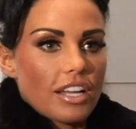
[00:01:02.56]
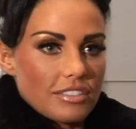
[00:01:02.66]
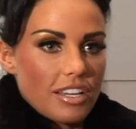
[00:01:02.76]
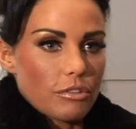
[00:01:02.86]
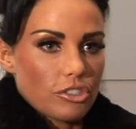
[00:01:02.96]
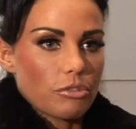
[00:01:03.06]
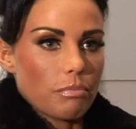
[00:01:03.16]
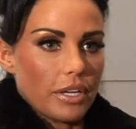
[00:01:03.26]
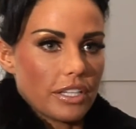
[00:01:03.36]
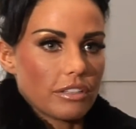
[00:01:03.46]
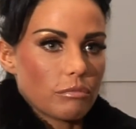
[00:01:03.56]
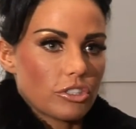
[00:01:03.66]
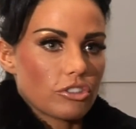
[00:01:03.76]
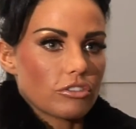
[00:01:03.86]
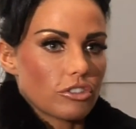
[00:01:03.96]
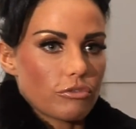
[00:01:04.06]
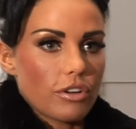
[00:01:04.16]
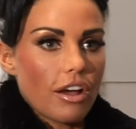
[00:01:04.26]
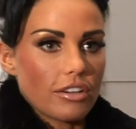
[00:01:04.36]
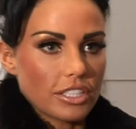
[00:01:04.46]
and that's how it should be. We shouldn't just
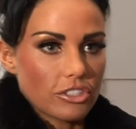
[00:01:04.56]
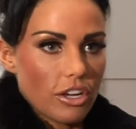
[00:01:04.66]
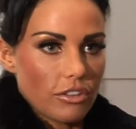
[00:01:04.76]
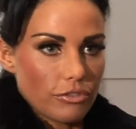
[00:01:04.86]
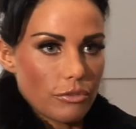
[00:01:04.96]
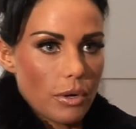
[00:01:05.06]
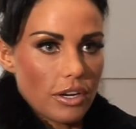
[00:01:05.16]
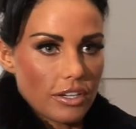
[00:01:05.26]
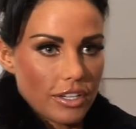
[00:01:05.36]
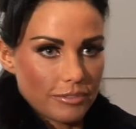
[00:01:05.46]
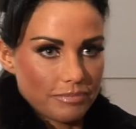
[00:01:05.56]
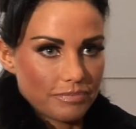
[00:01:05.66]
rely on each other for work.